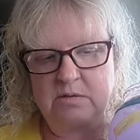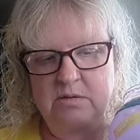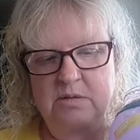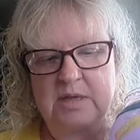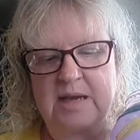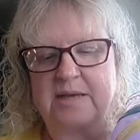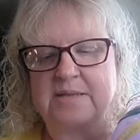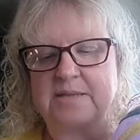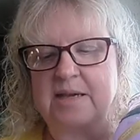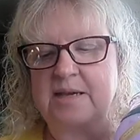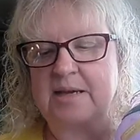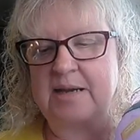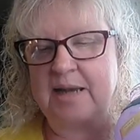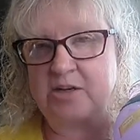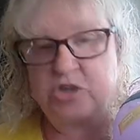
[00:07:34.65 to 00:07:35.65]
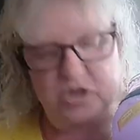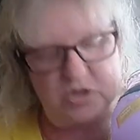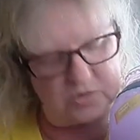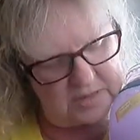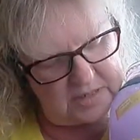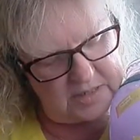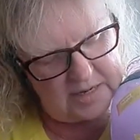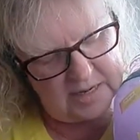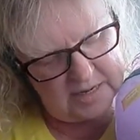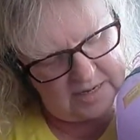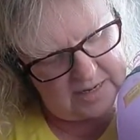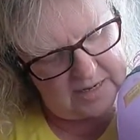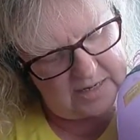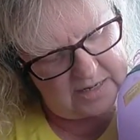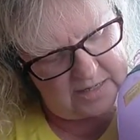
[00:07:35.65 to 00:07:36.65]
that has like an edge to it,
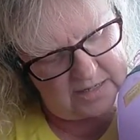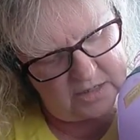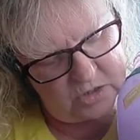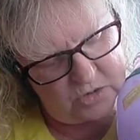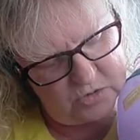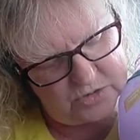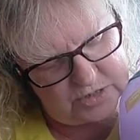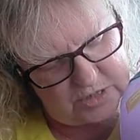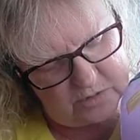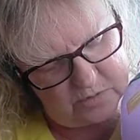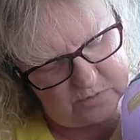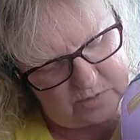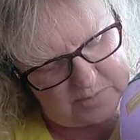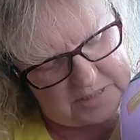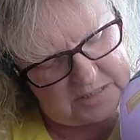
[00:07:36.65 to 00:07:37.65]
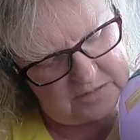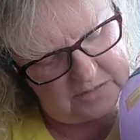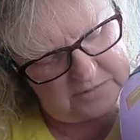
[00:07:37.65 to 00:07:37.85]
and you start rubbing.